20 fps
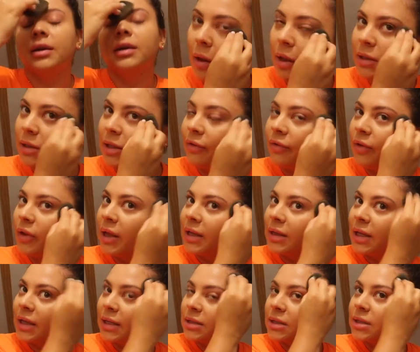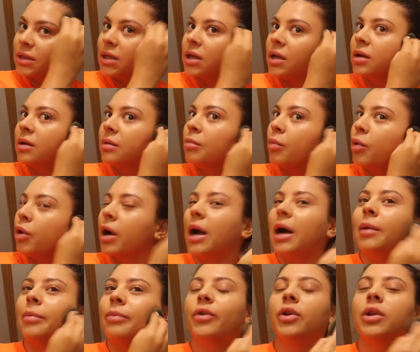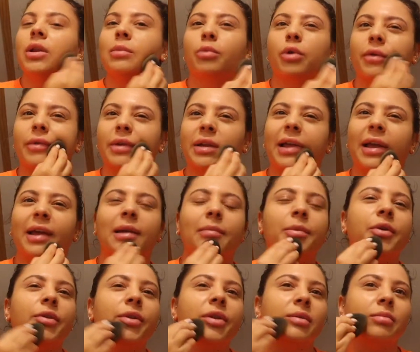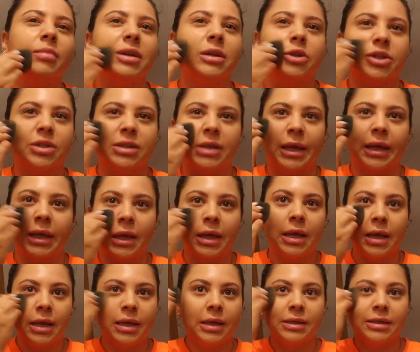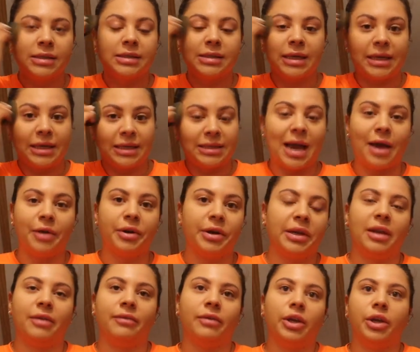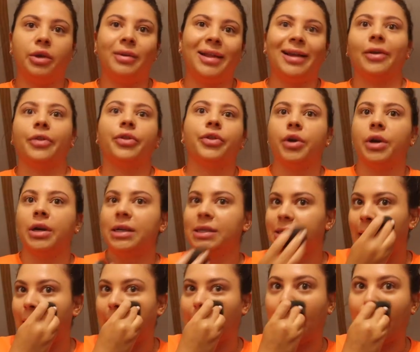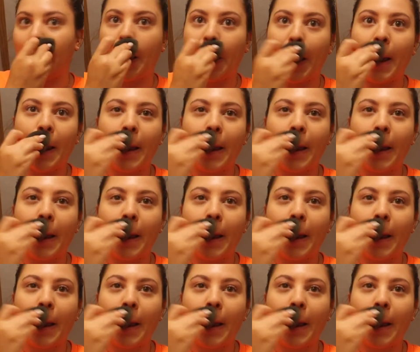Because I feel like that's more helpful and more relatable than me just like sitting down and giving you like a 30 second